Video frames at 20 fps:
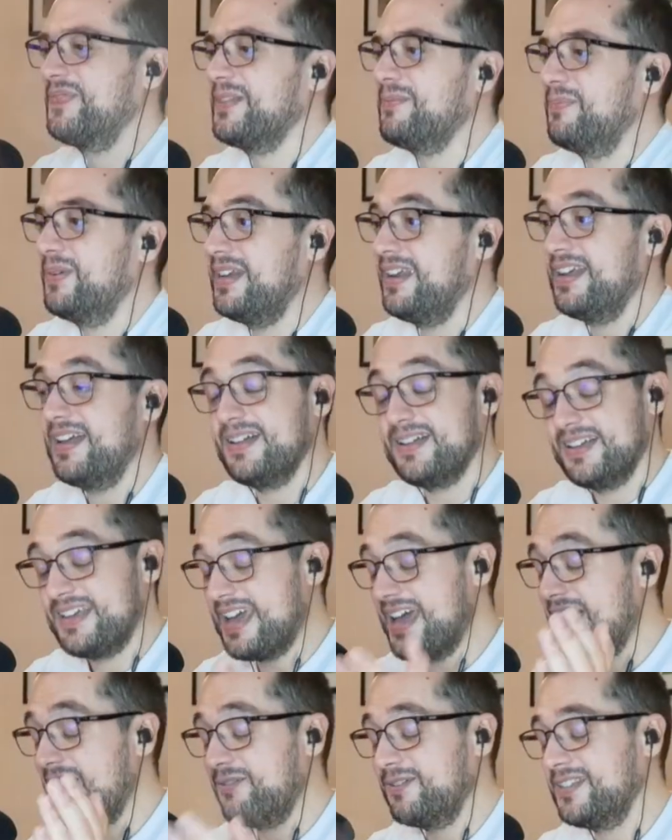But
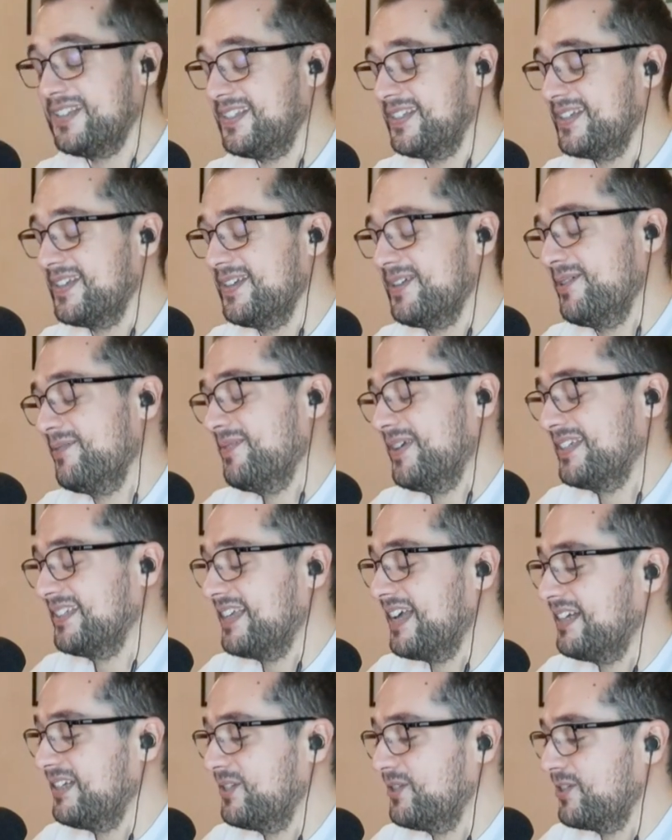I was
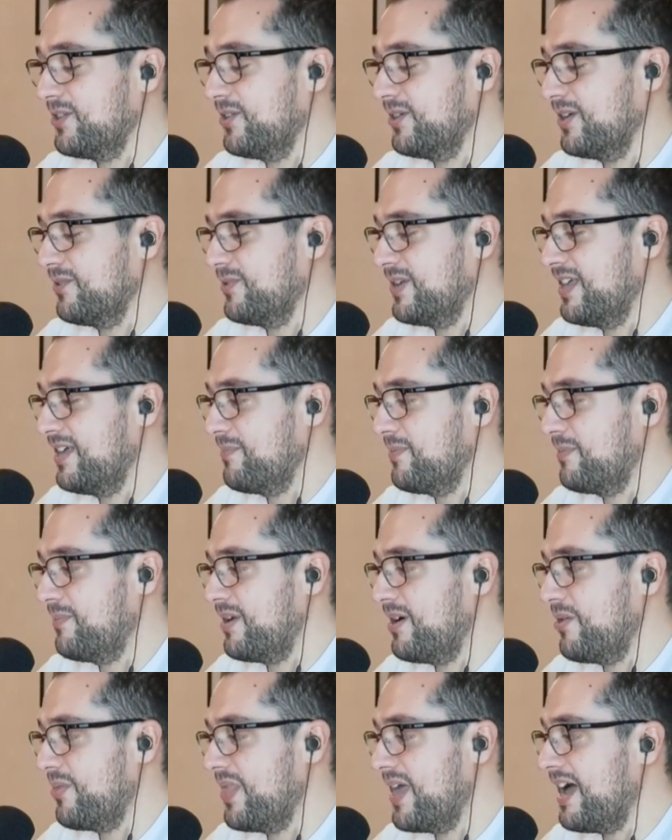exactly talking with him
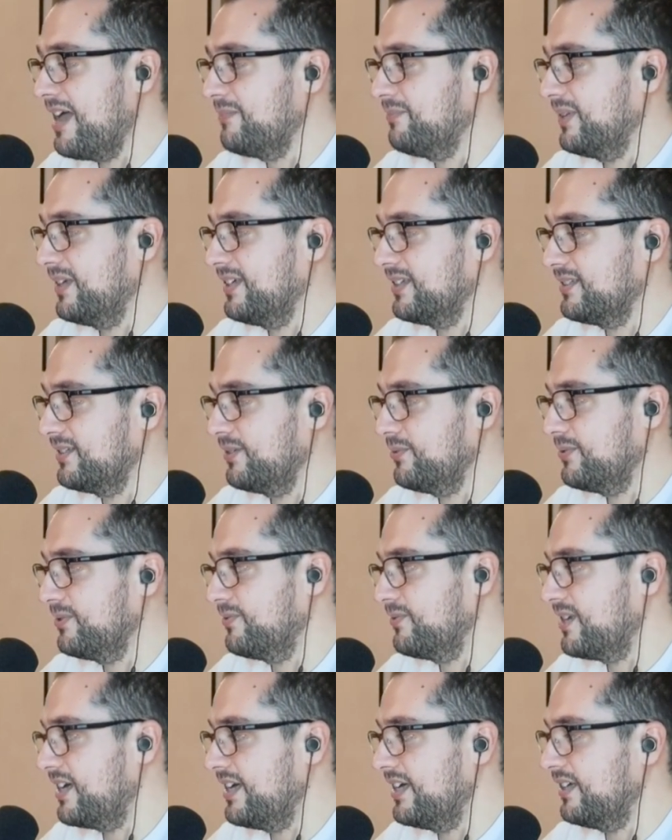about that because he
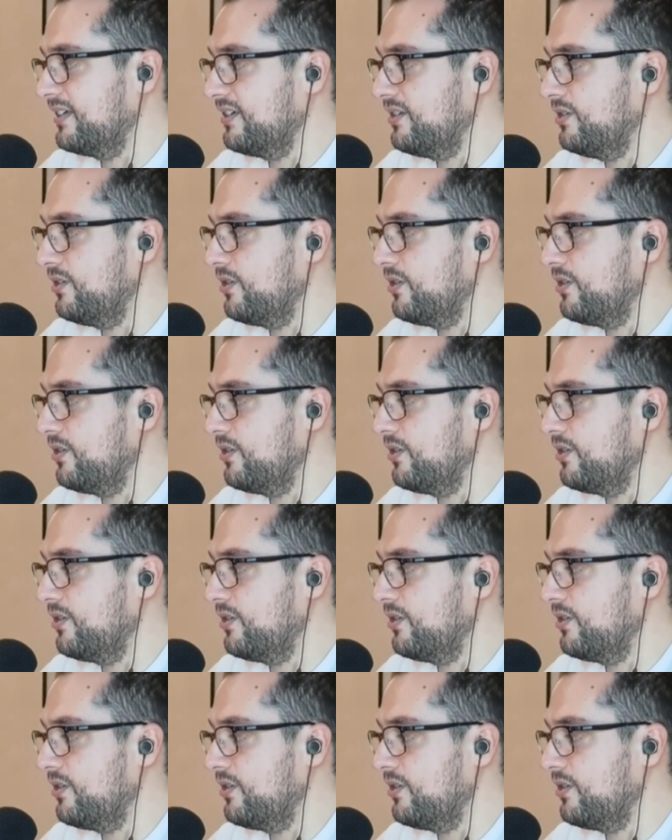was like, you